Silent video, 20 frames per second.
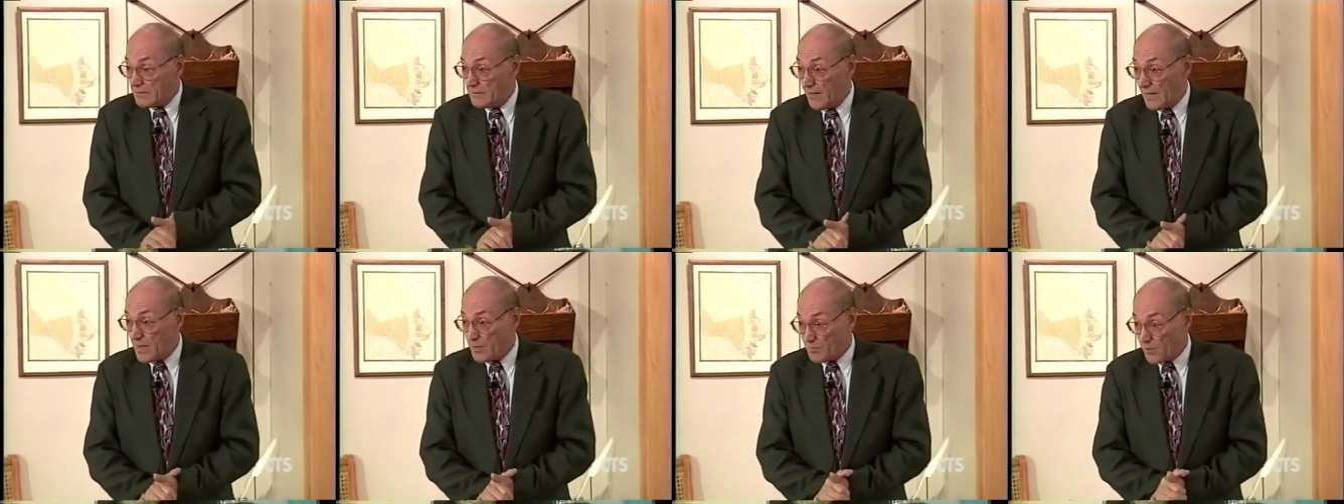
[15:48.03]

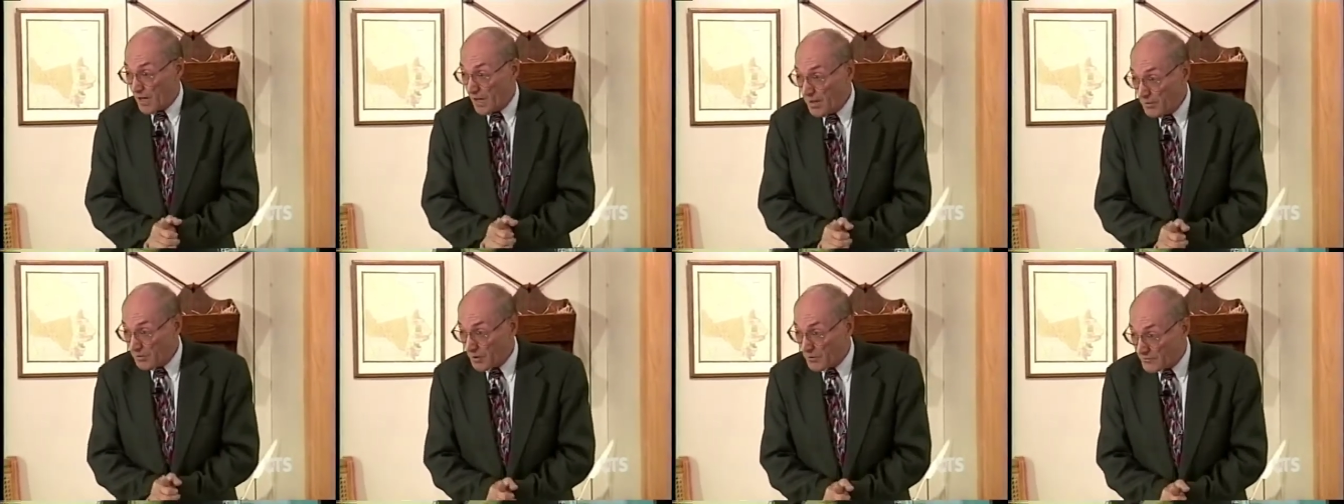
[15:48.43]
great
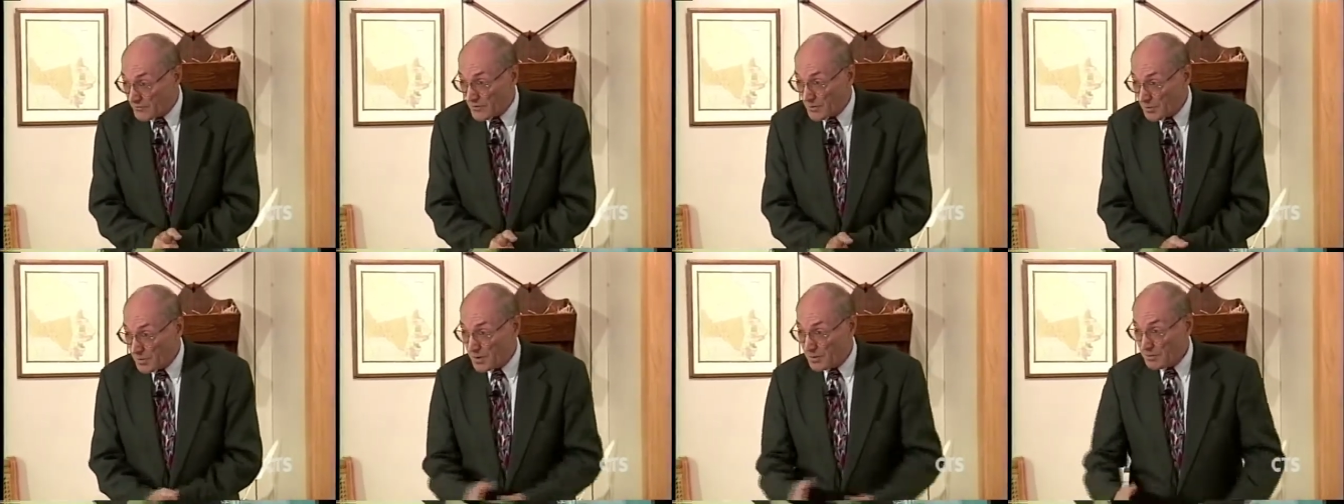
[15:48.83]
problem
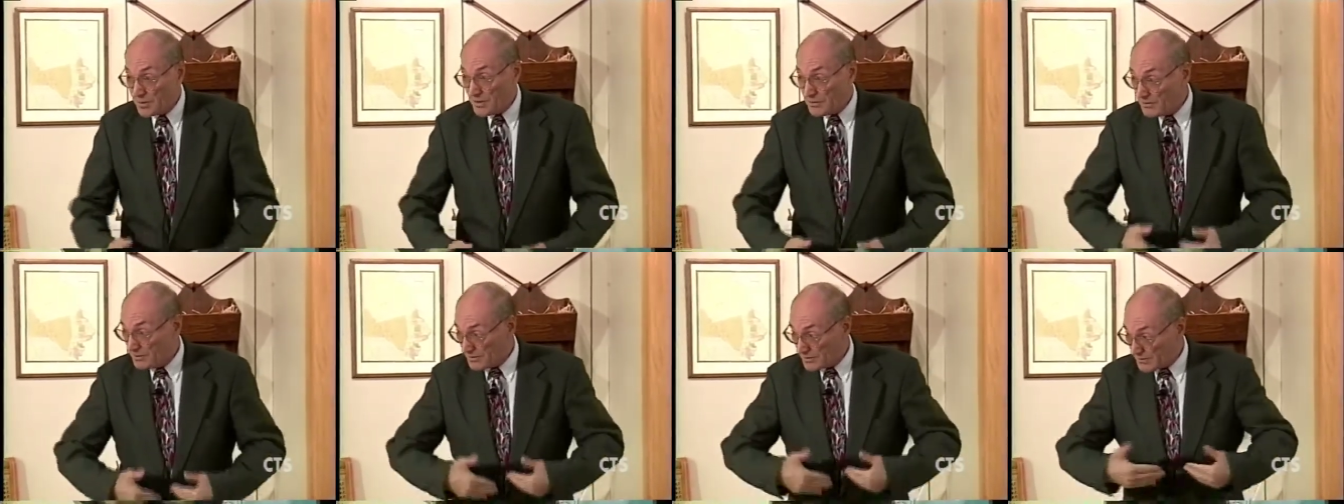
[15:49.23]
for people
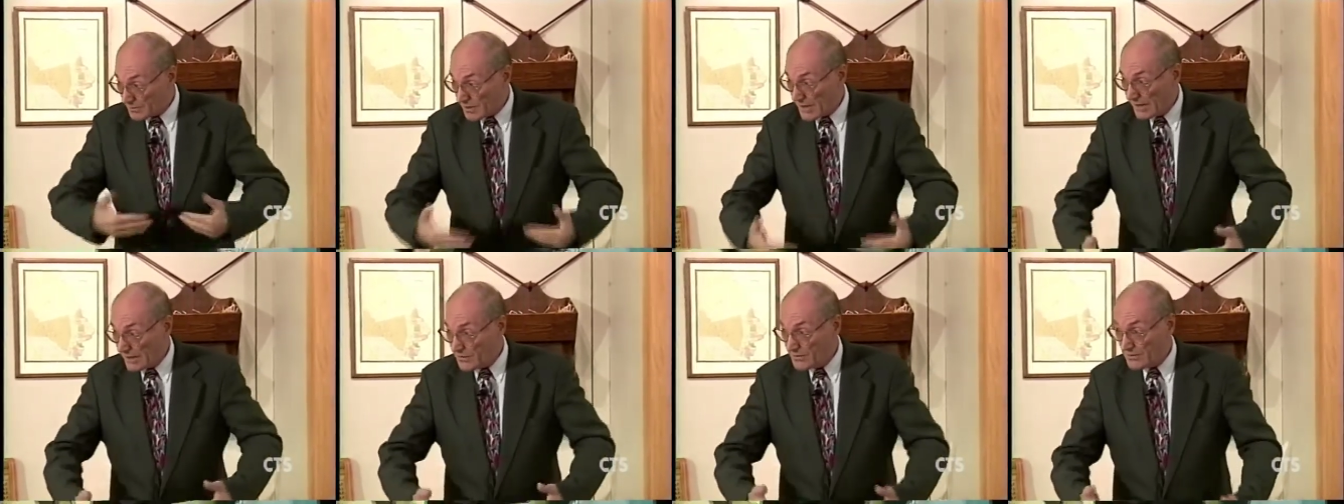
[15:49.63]
who are
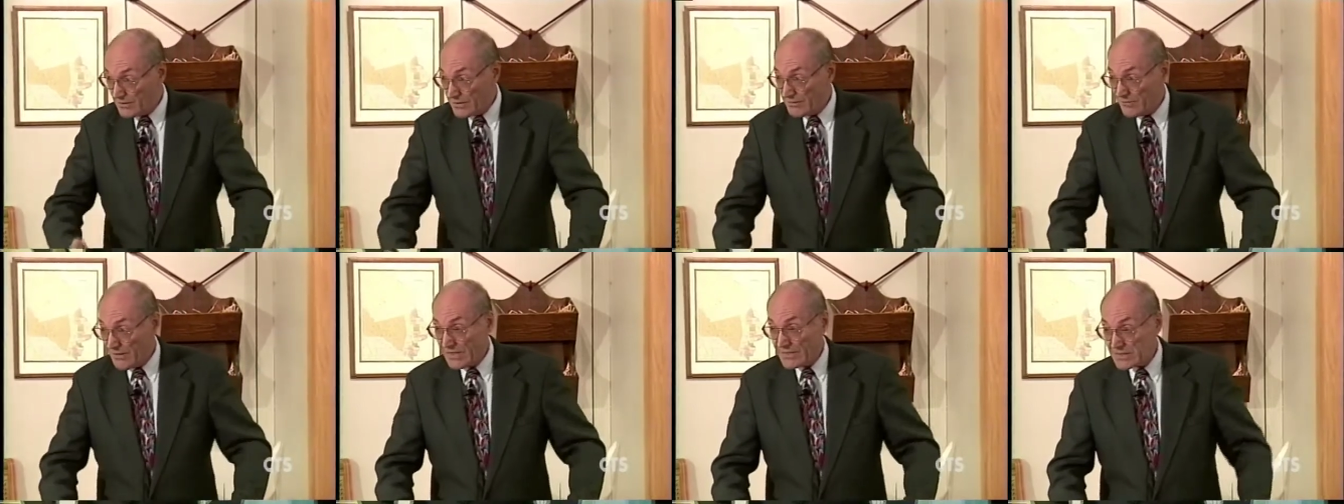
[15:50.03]
trying to
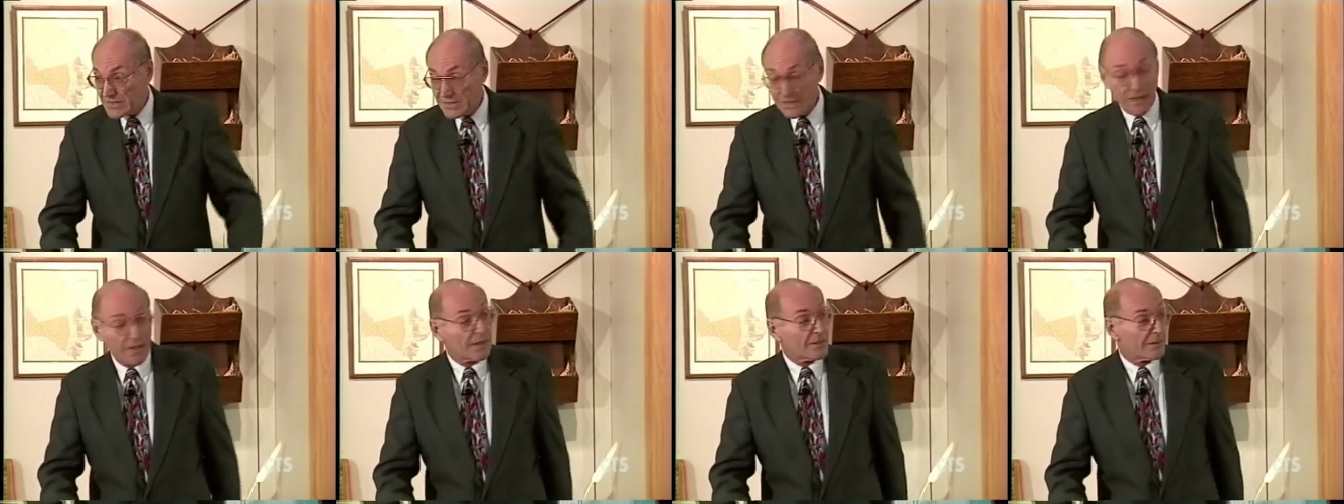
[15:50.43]

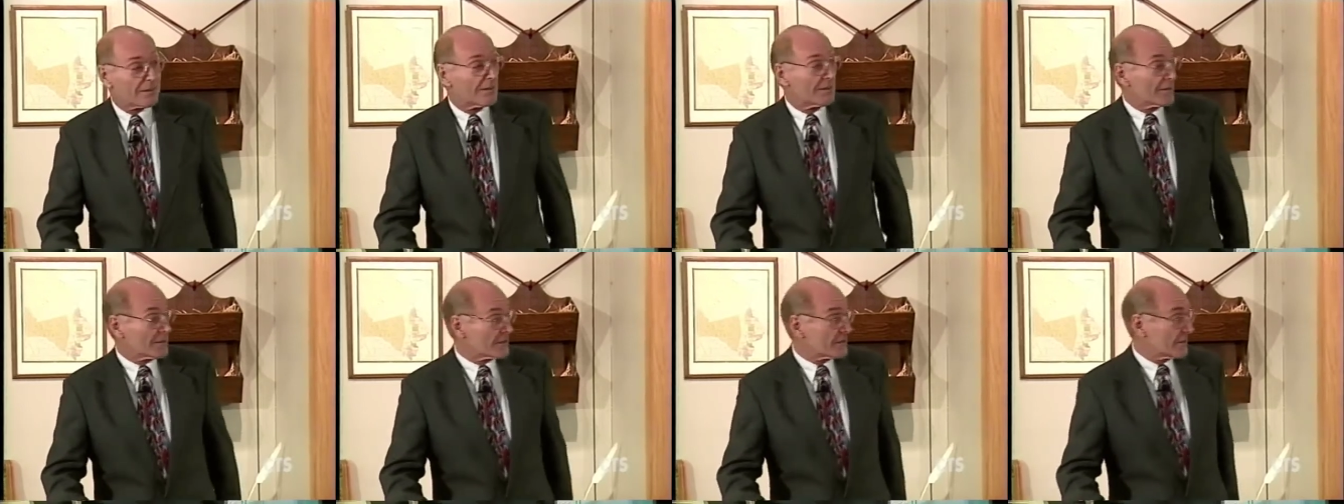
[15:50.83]
investigate
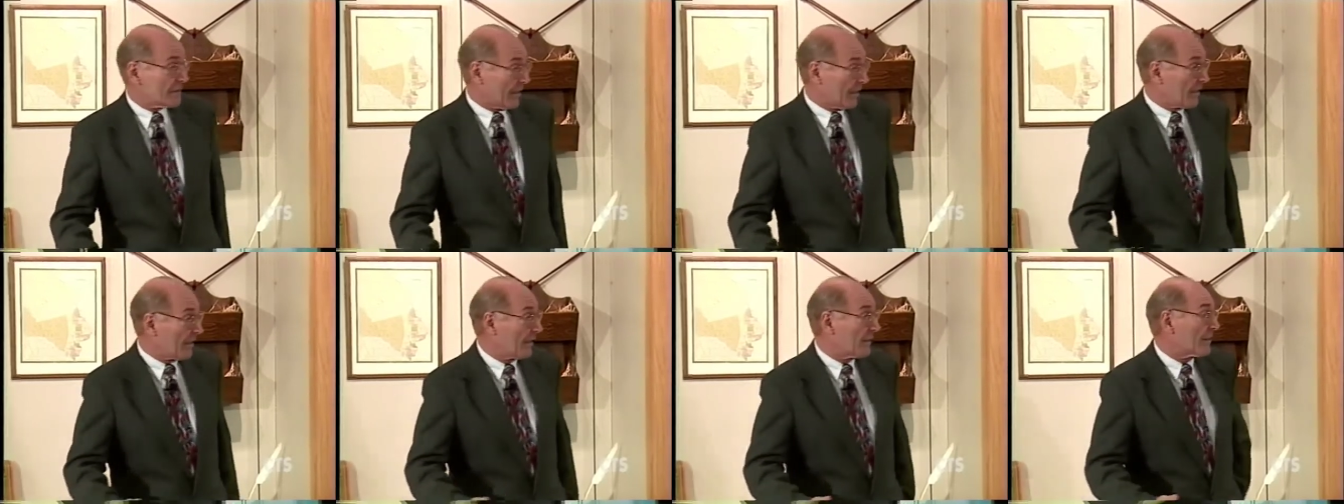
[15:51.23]
this
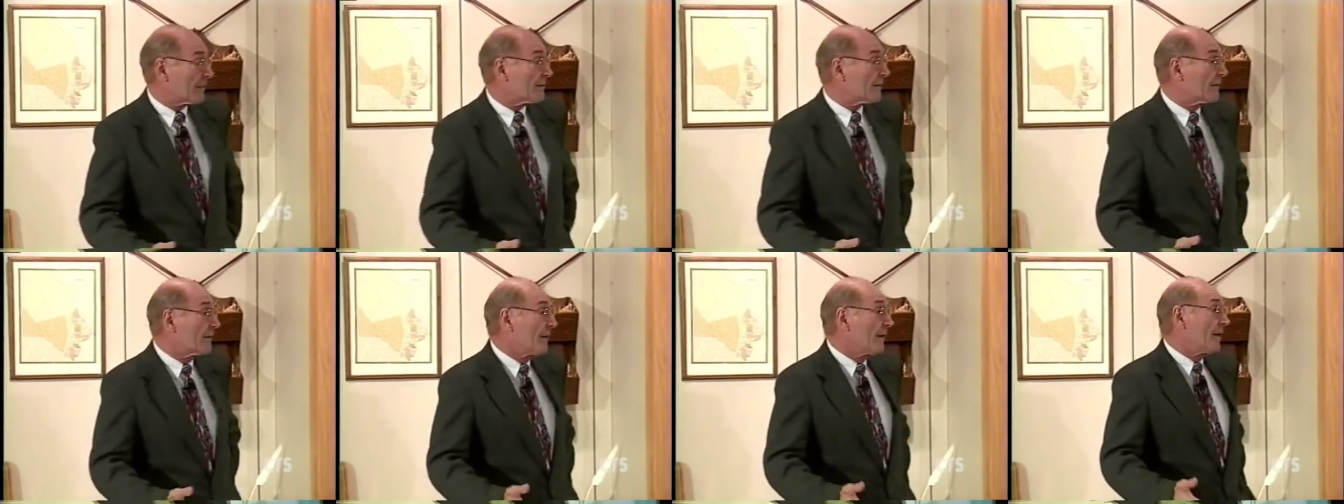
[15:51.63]
thing
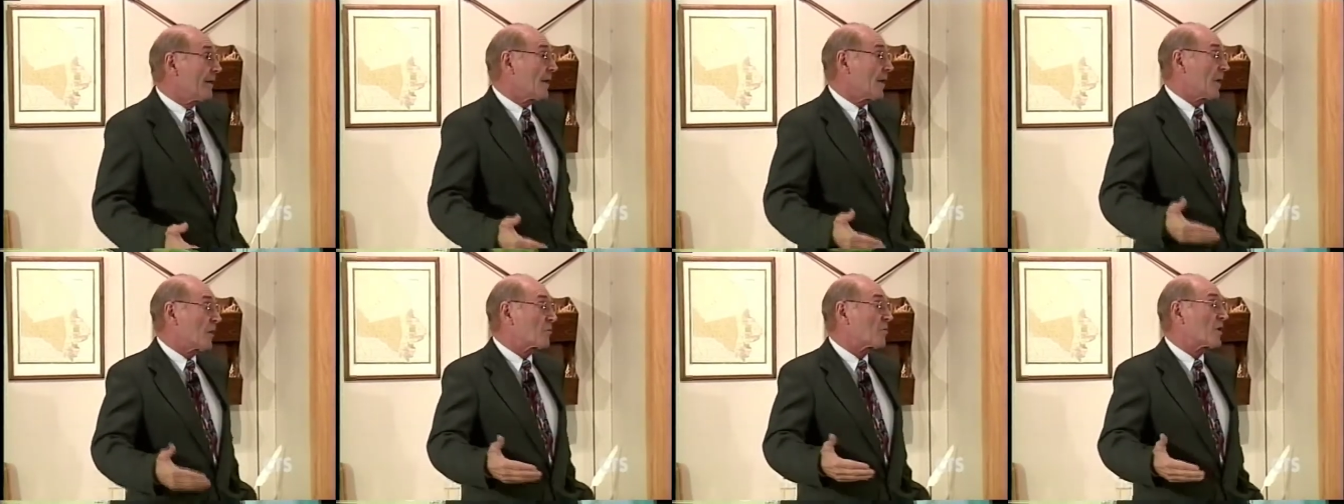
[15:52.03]
and,
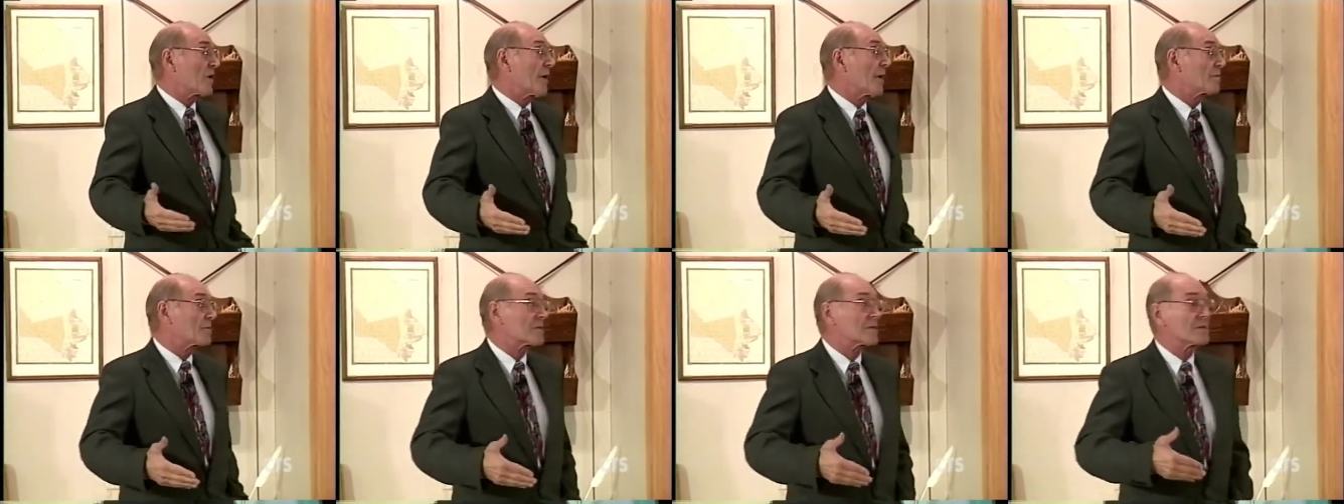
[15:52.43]
and
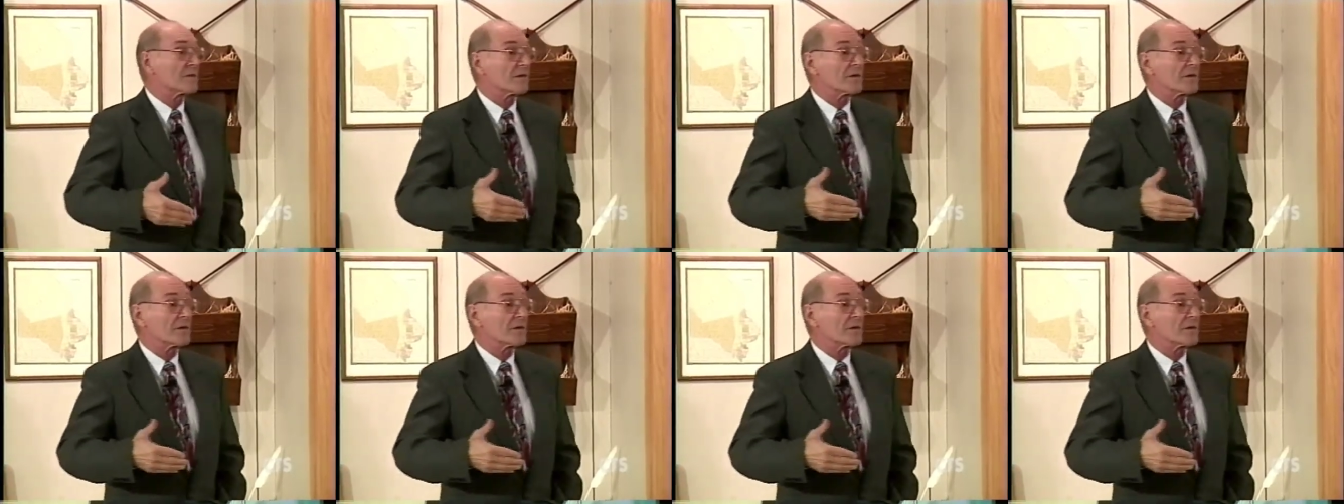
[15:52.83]
perhaps